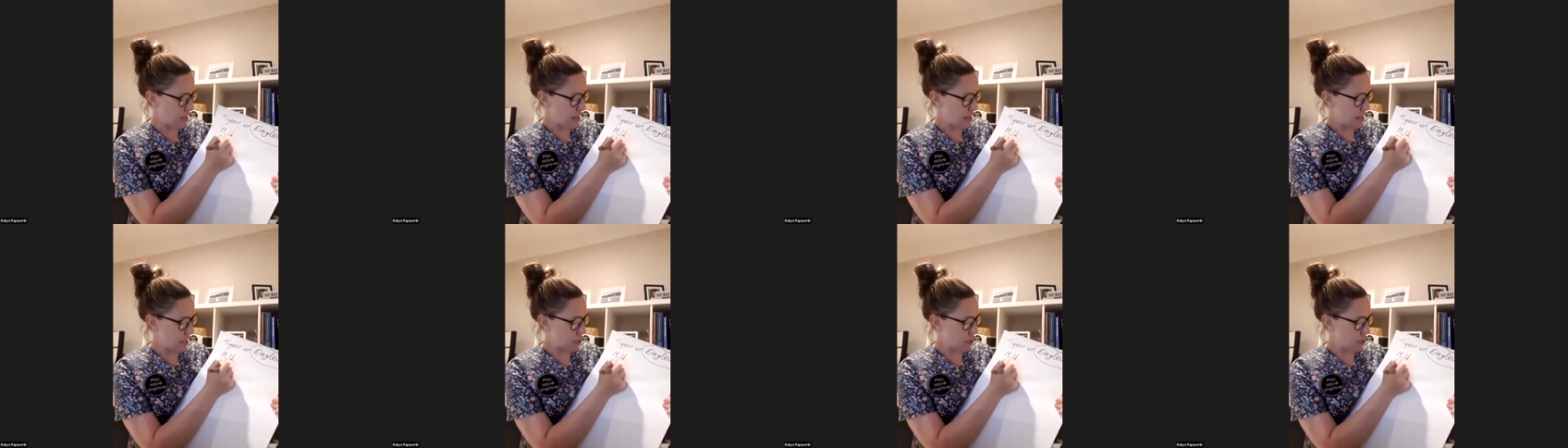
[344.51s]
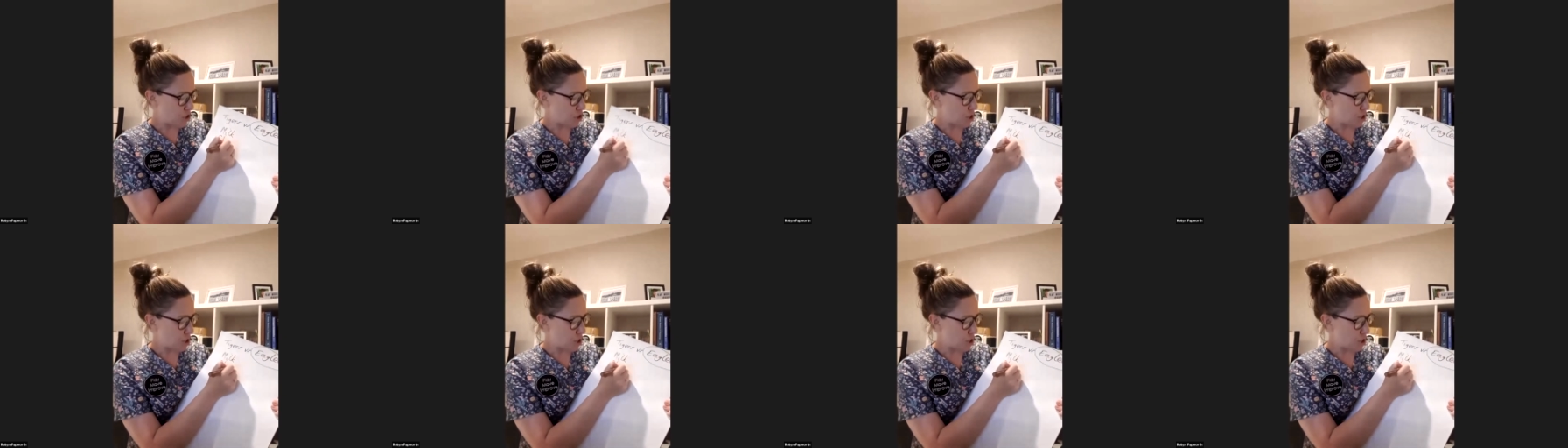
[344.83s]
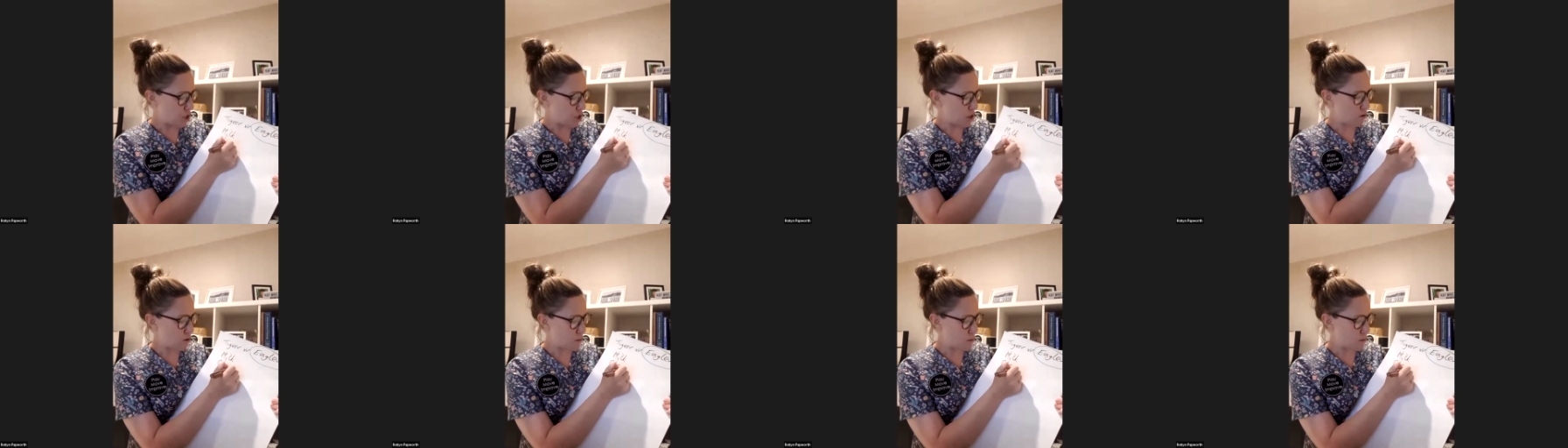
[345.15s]
is she
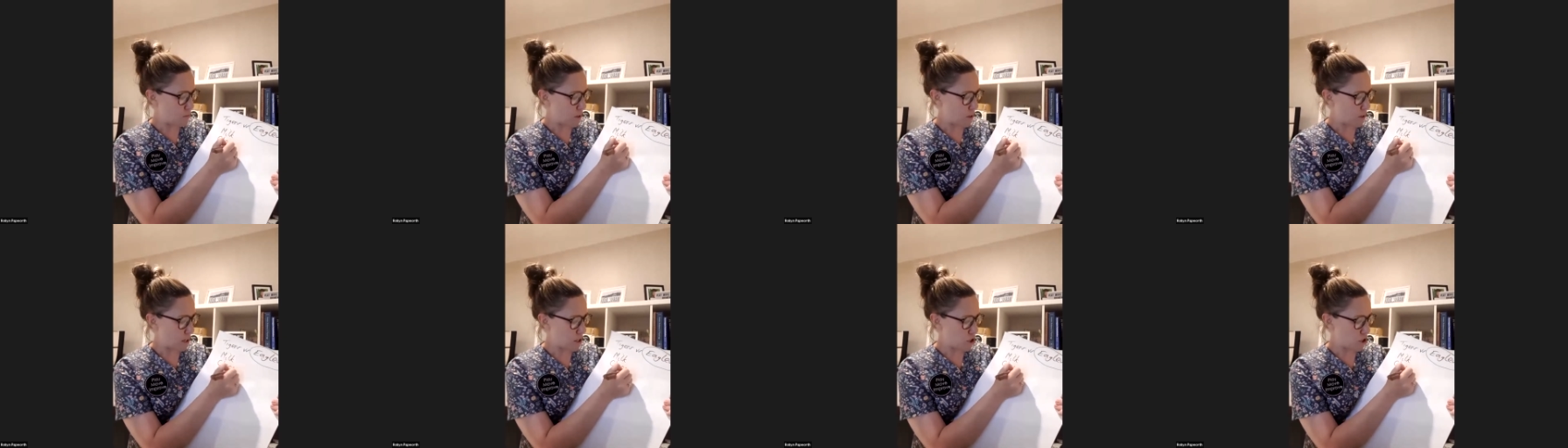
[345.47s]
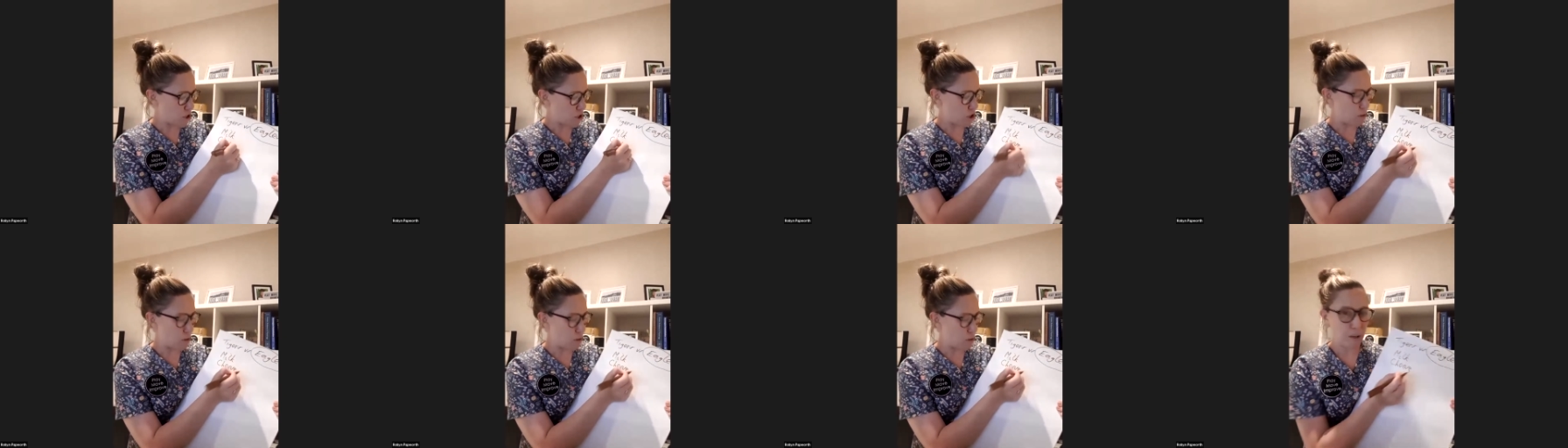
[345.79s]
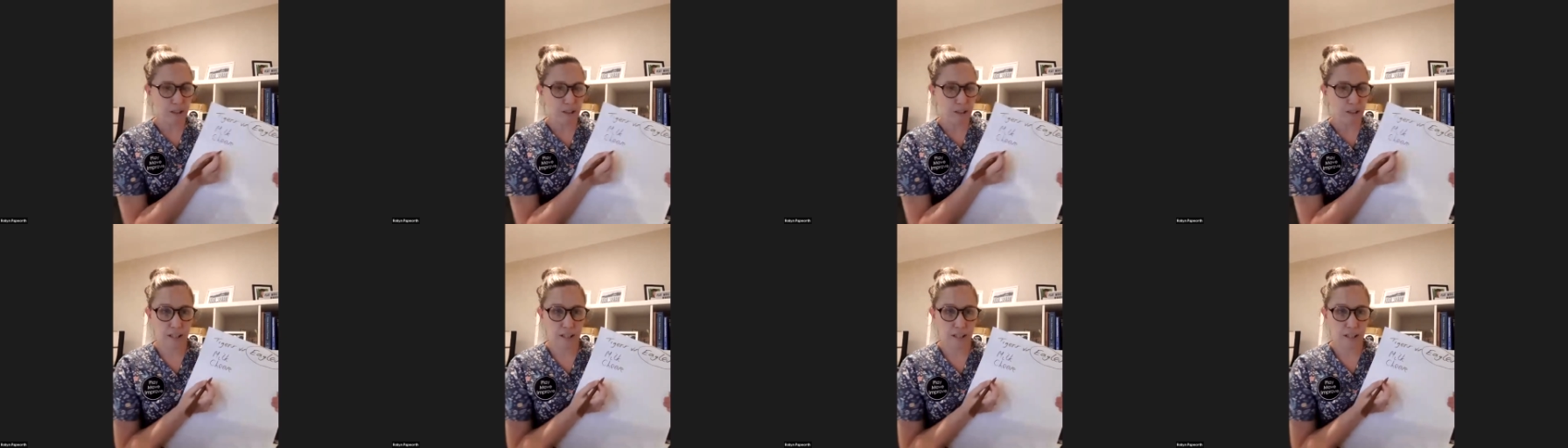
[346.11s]
holds my
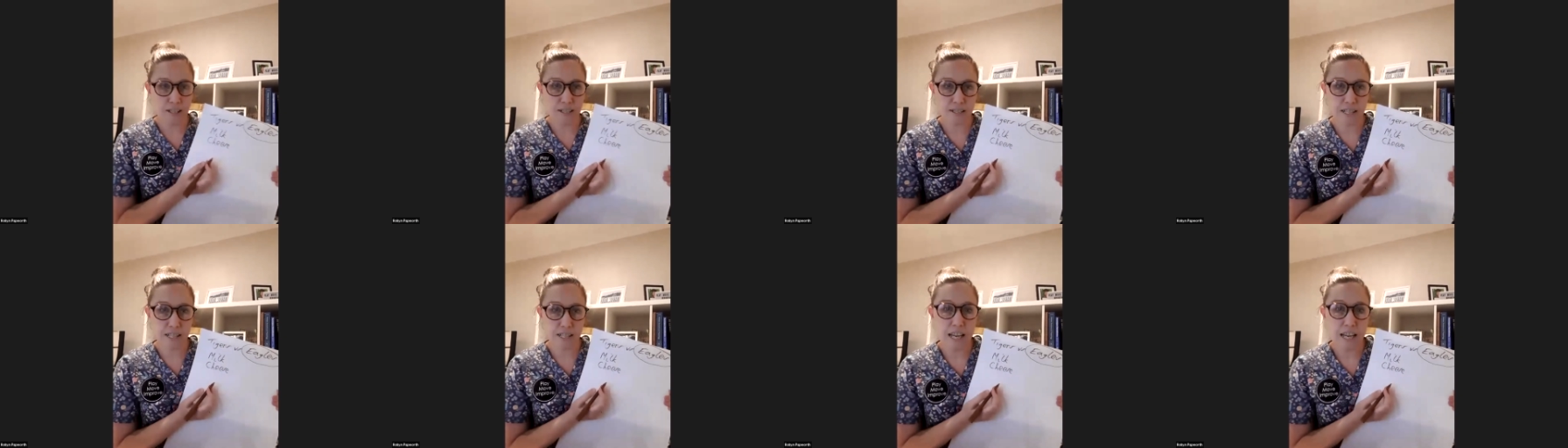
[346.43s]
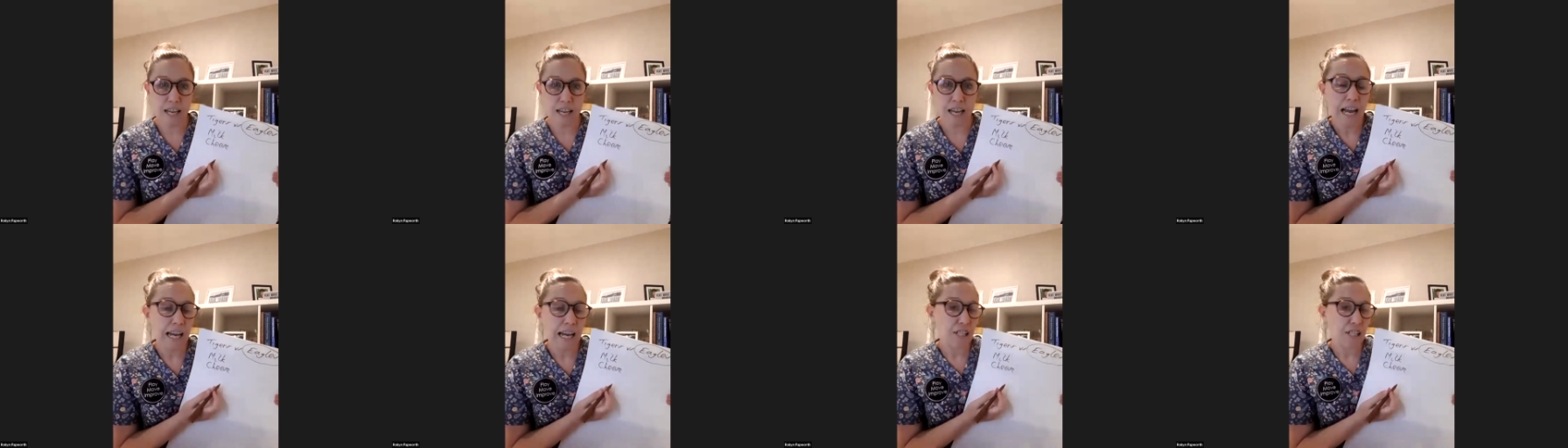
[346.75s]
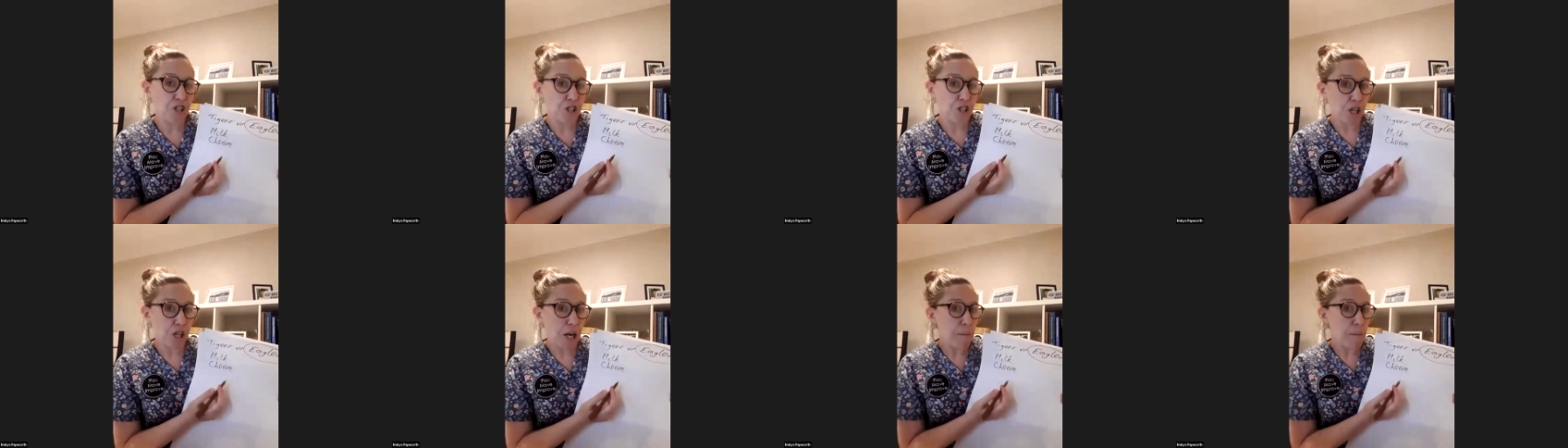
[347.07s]
shopping list
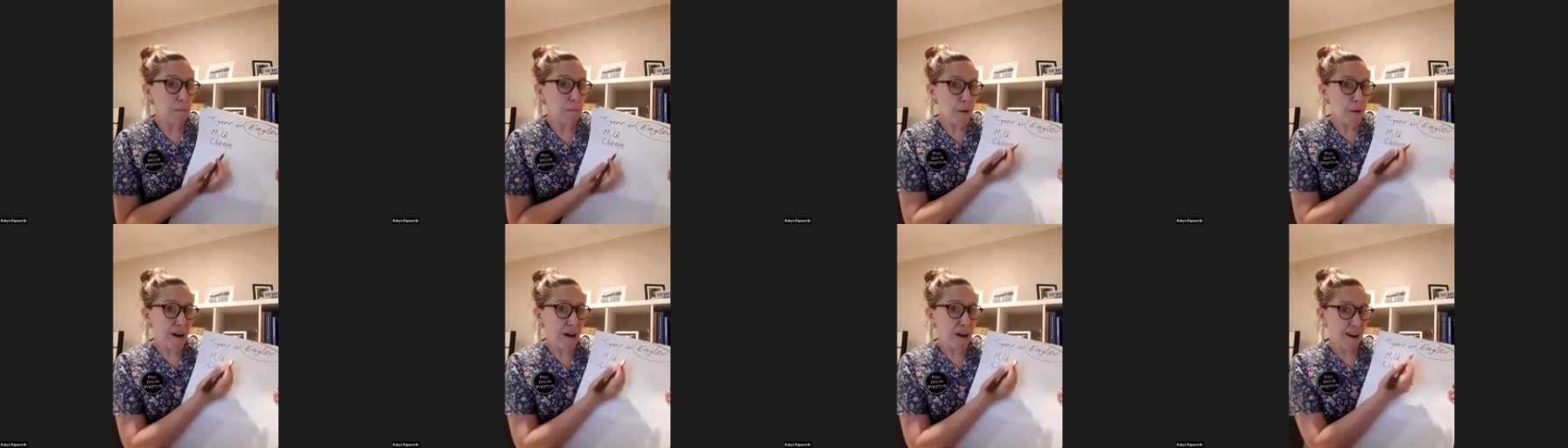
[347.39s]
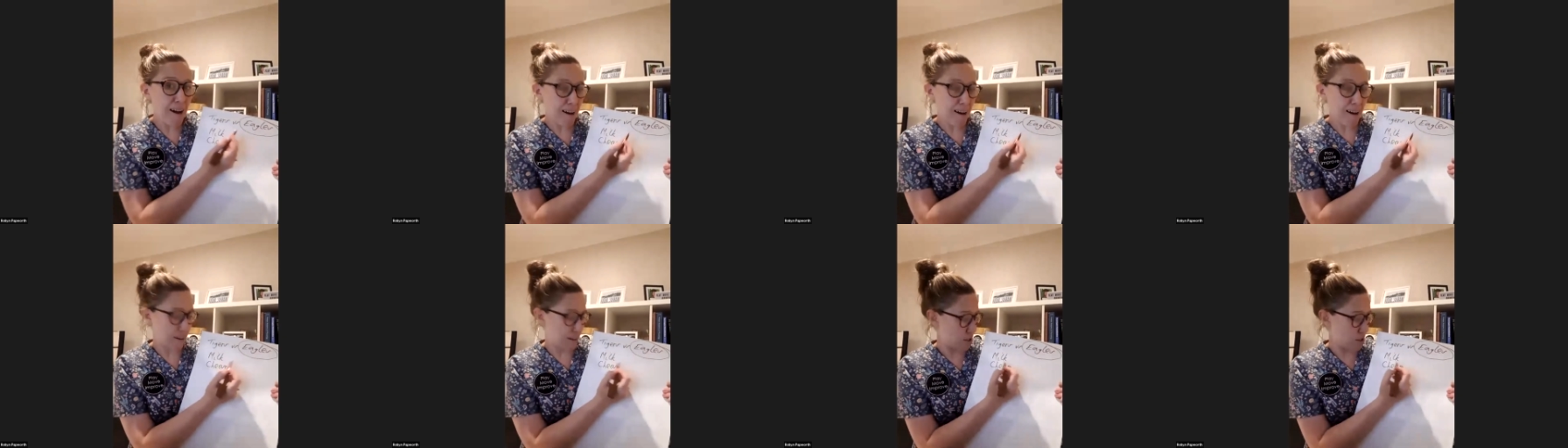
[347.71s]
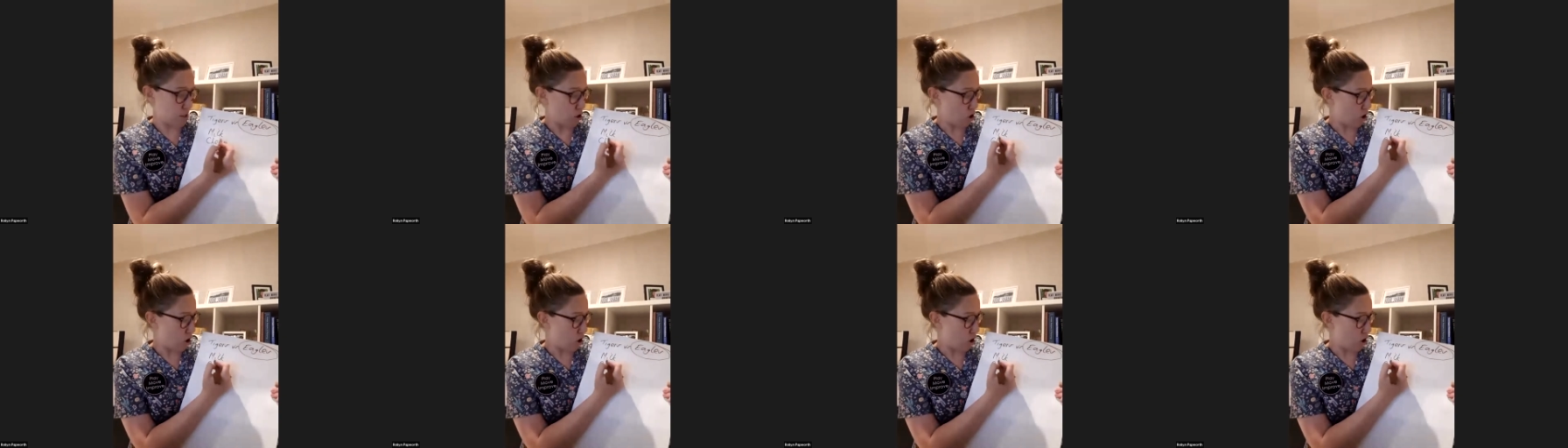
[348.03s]
and she marks
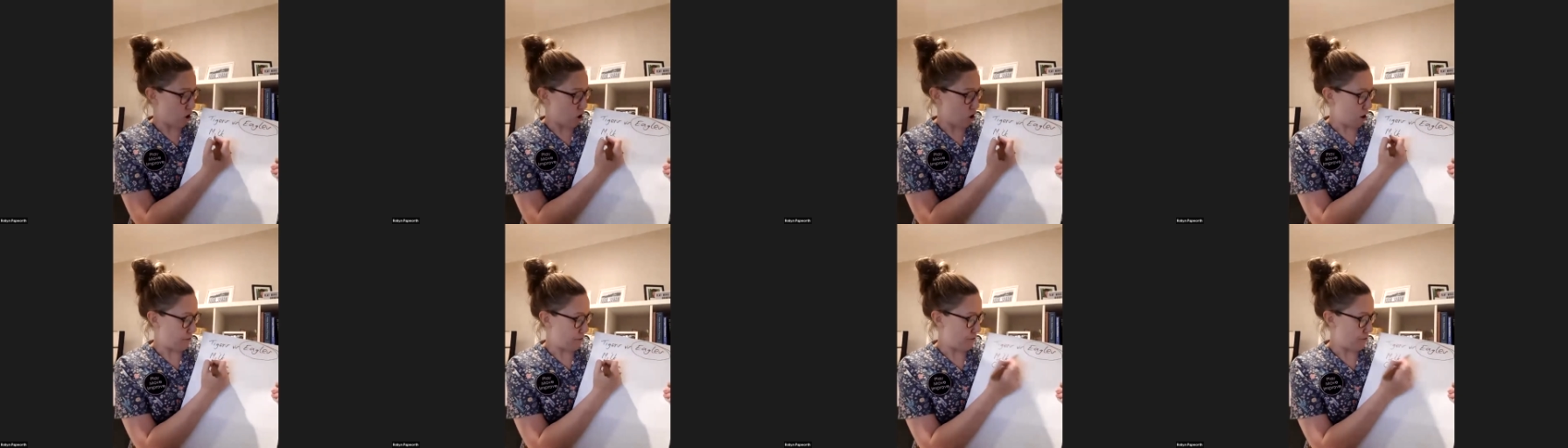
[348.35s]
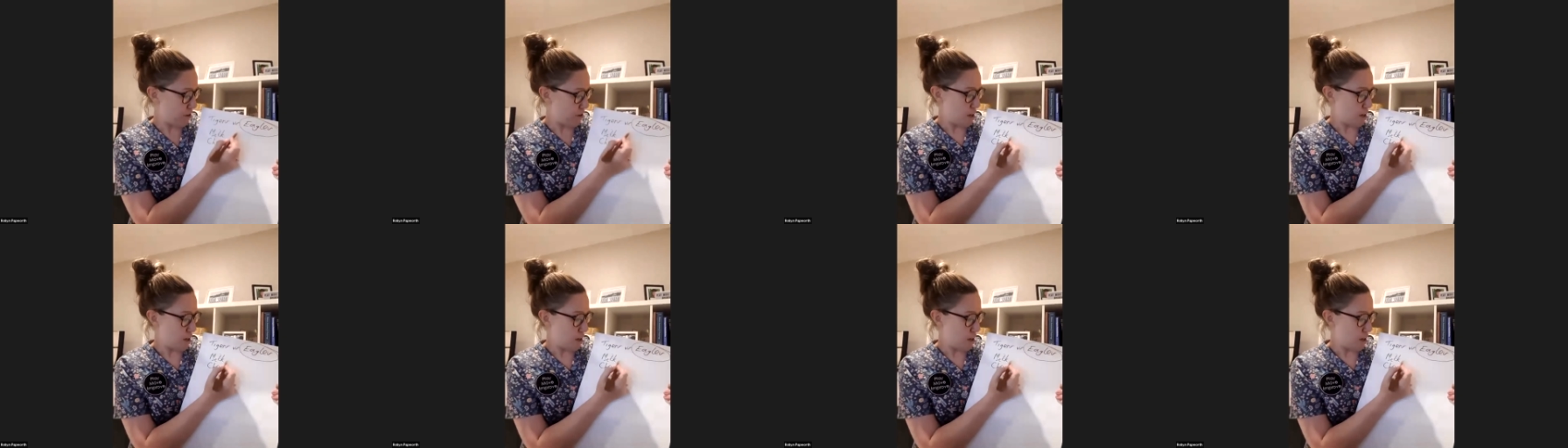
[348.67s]
off